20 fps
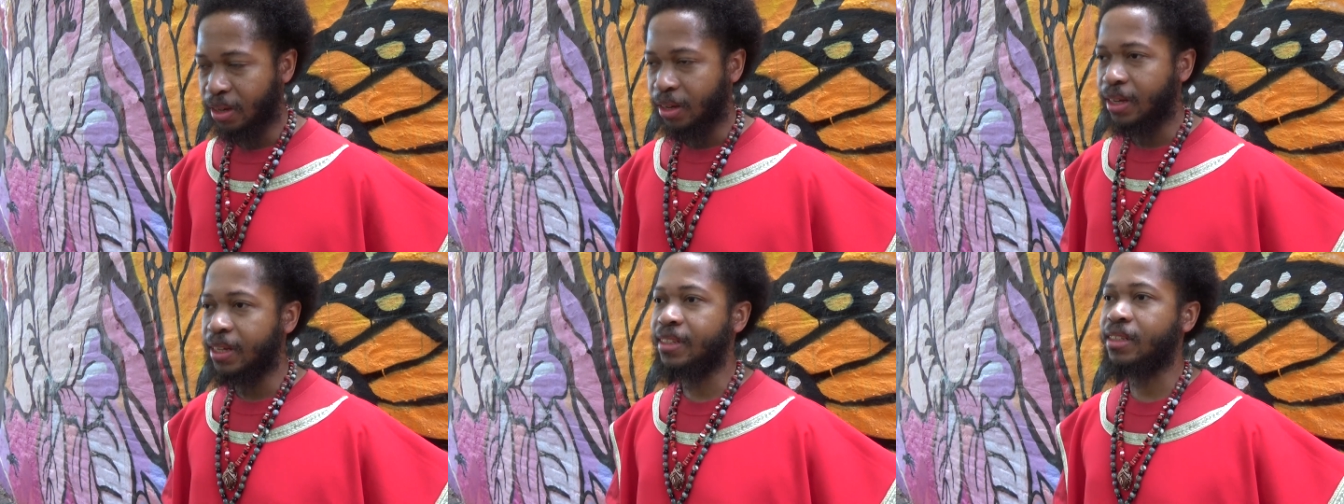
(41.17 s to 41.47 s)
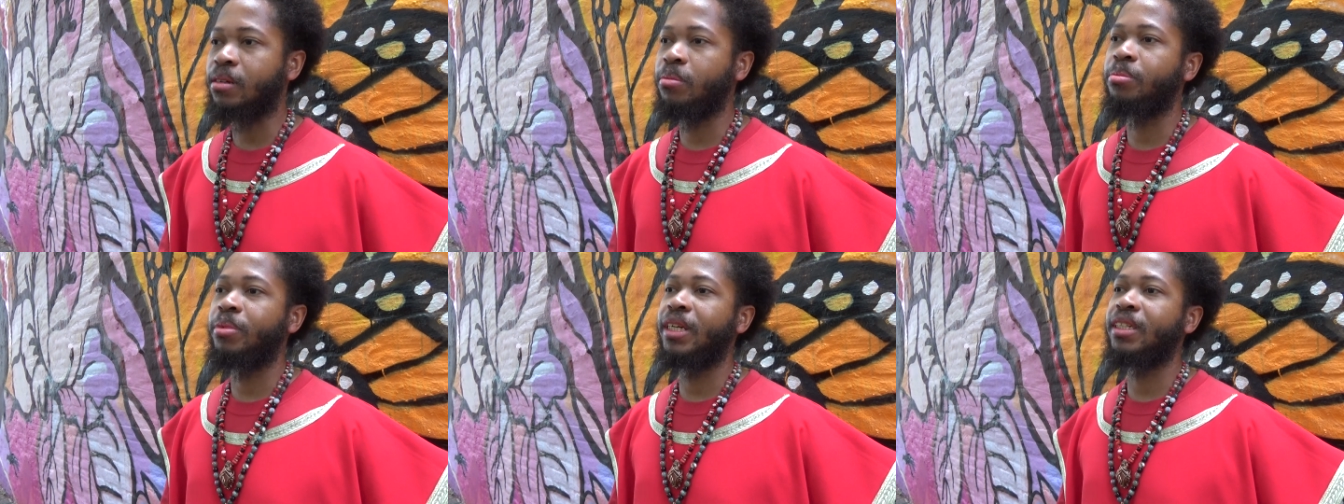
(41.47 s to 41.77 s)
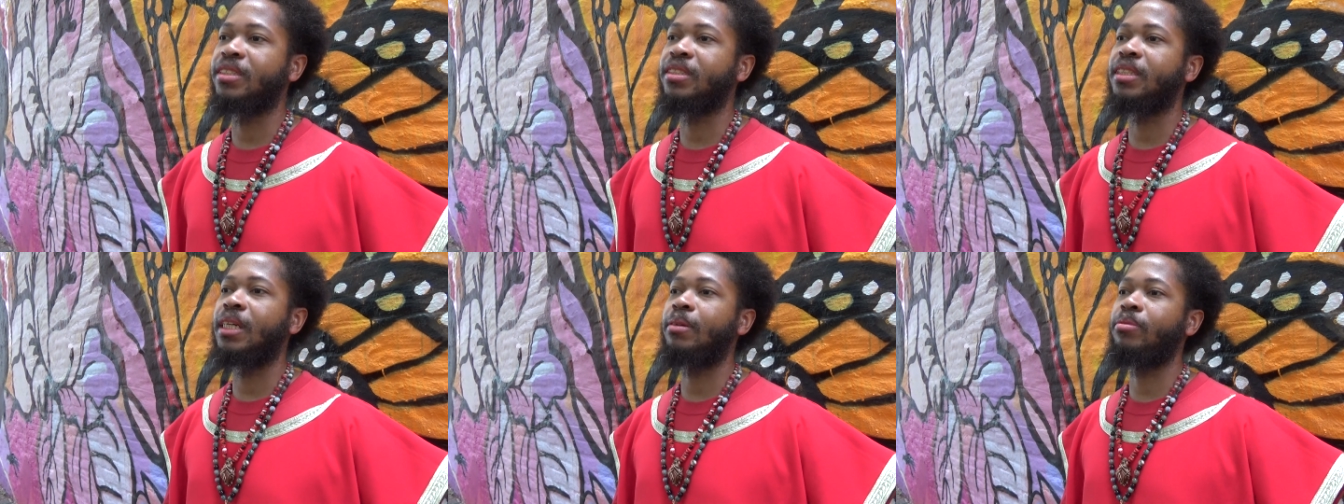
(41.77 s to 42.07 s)
He's coming back
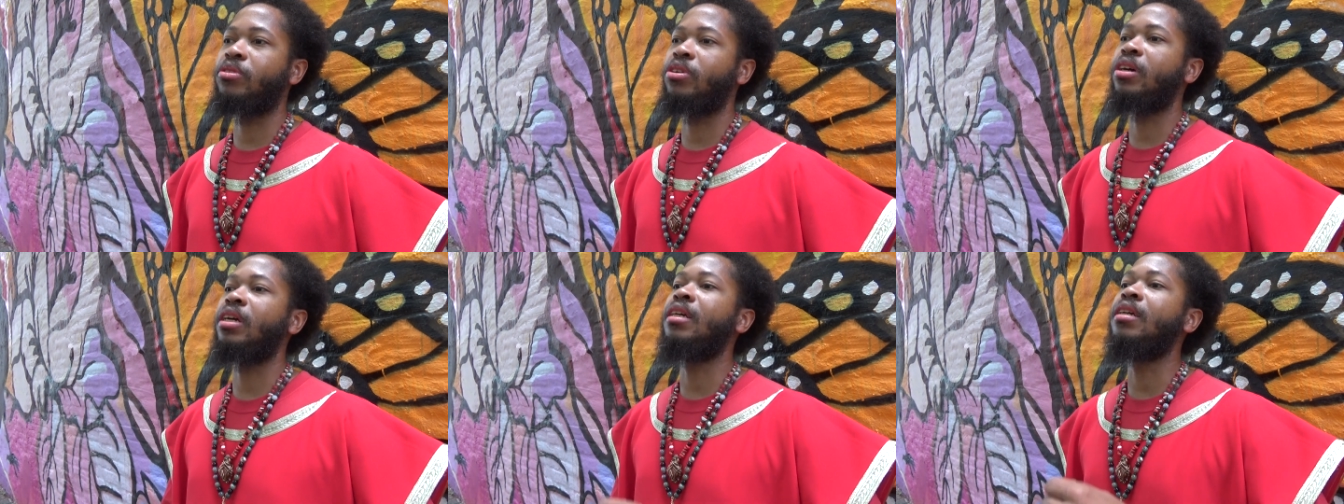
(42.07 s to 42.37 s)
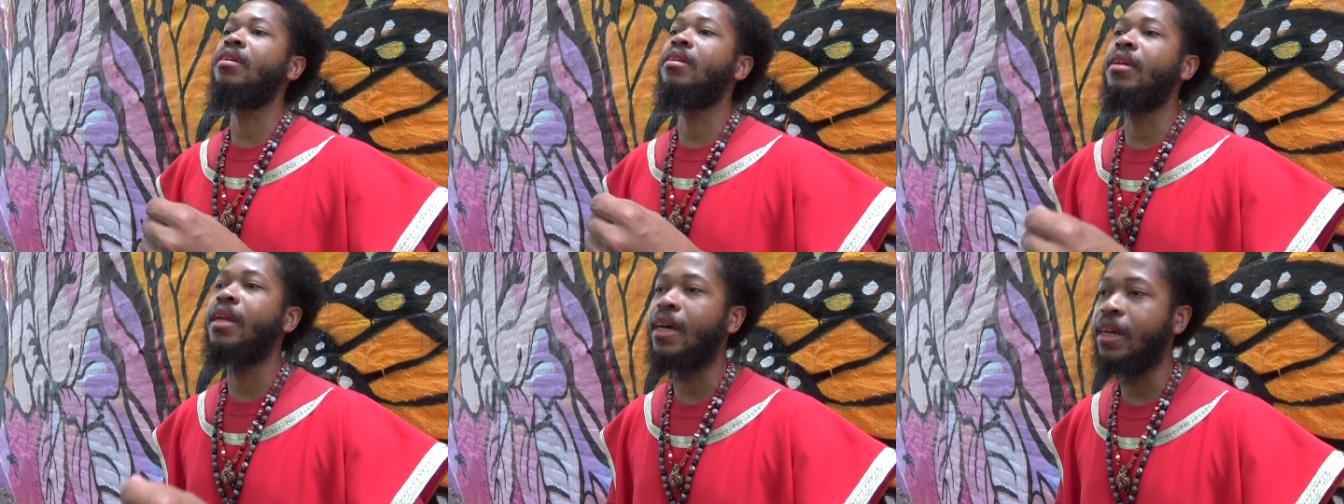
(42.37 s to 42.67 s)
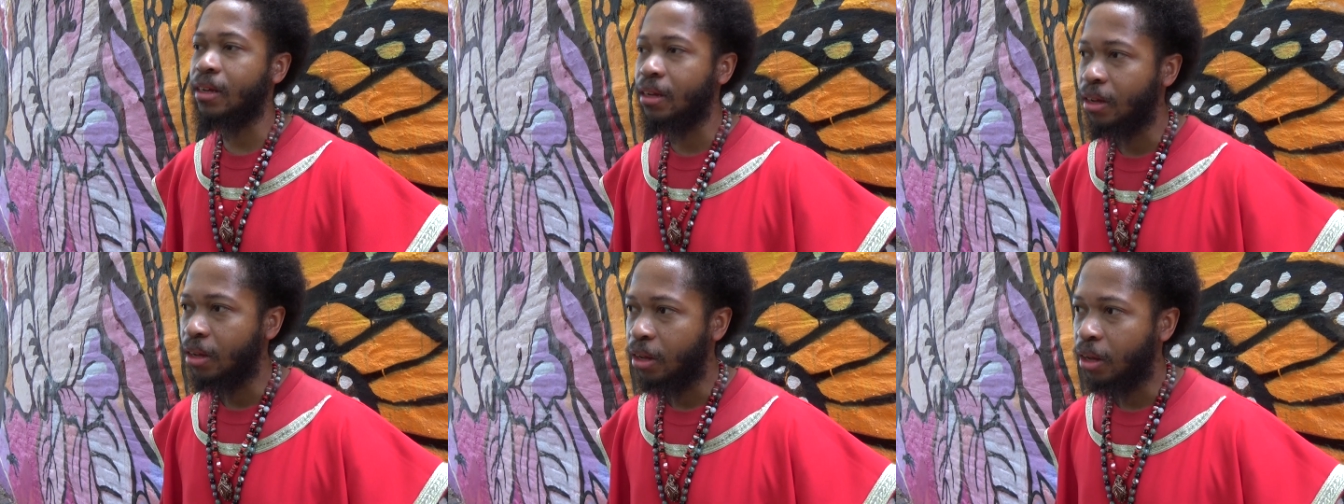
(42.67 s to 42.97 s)
to save the
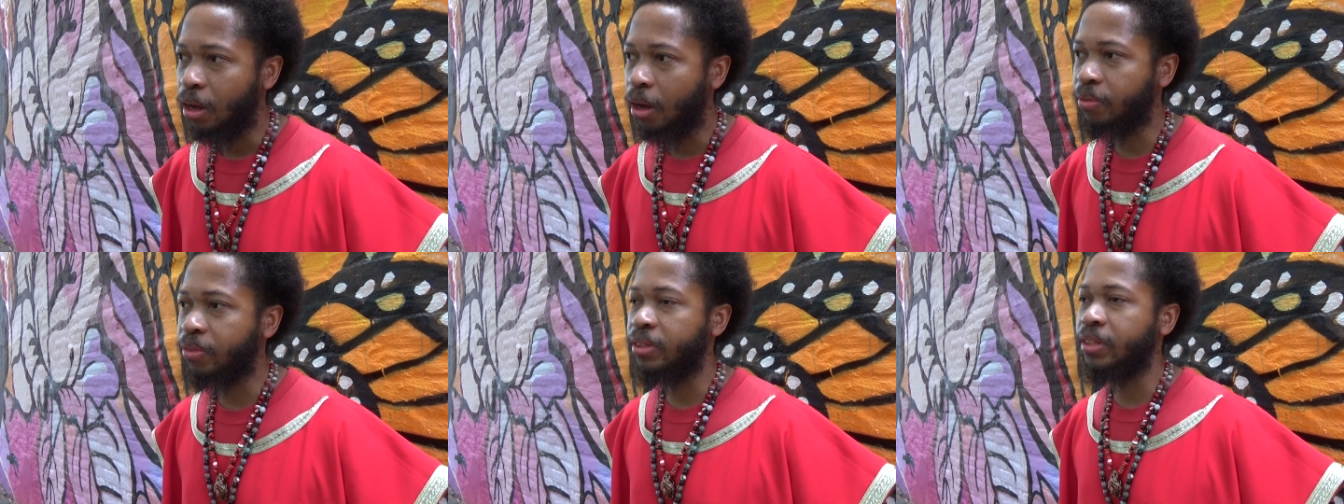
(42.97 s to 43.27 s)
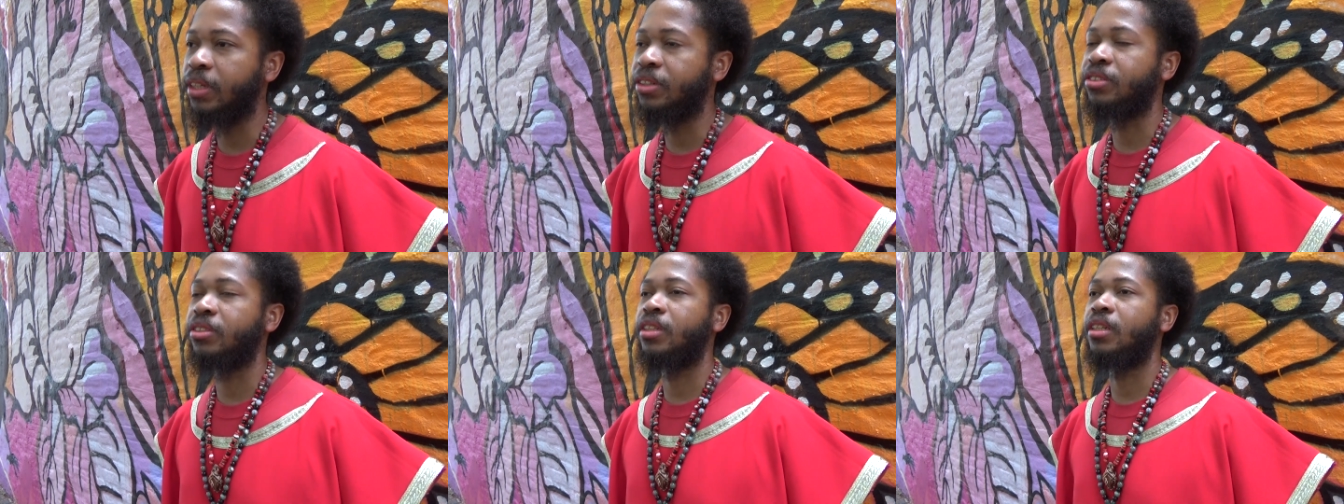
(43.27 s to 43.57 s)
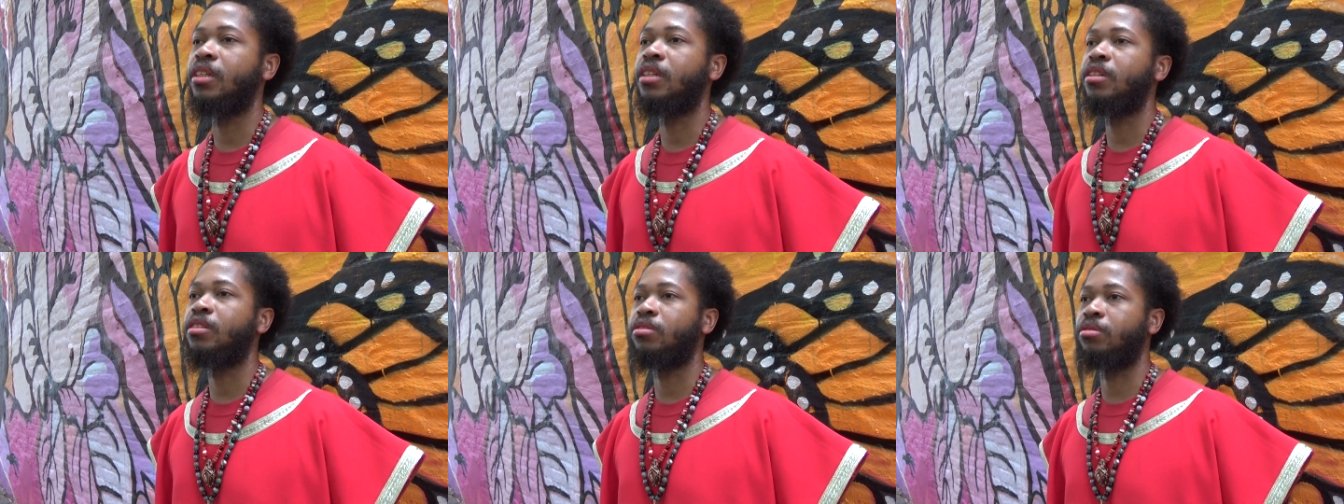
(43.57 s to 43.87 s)
elect of the nation
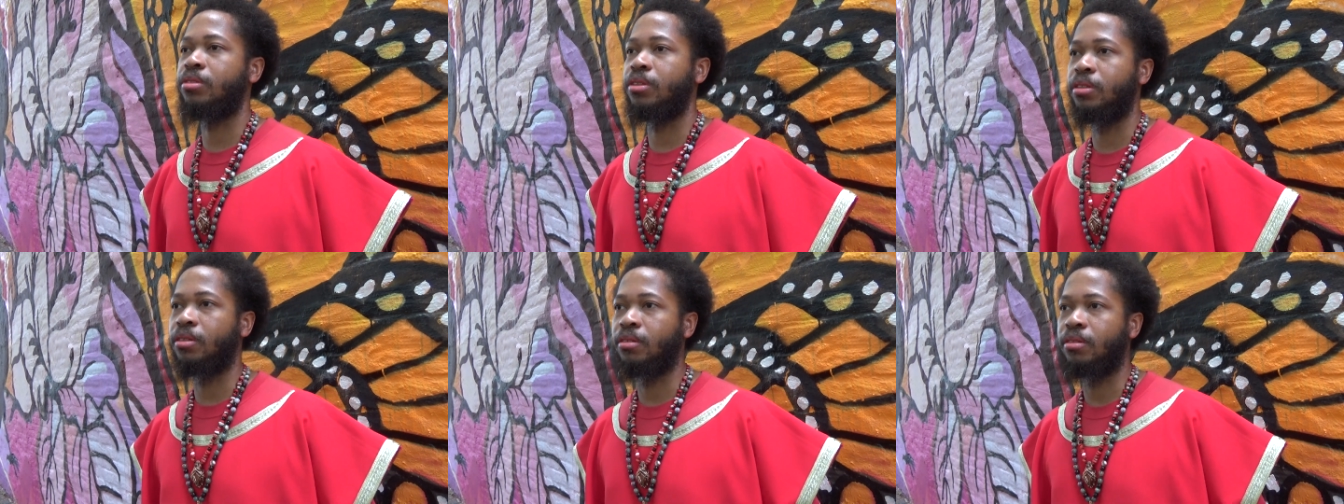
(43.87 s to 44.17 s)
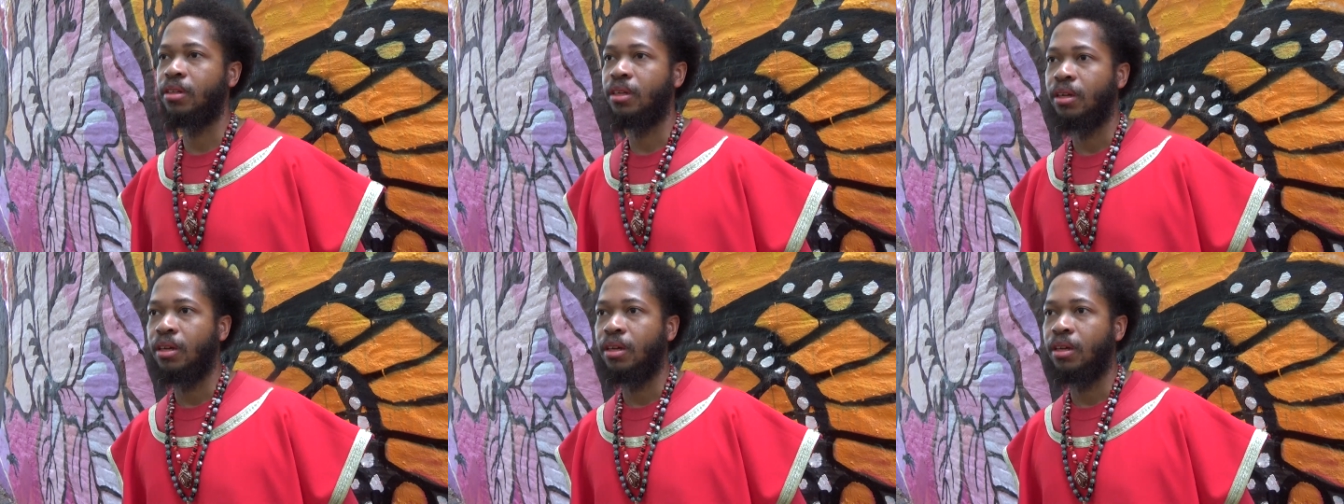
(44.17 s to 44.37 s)
of Israel.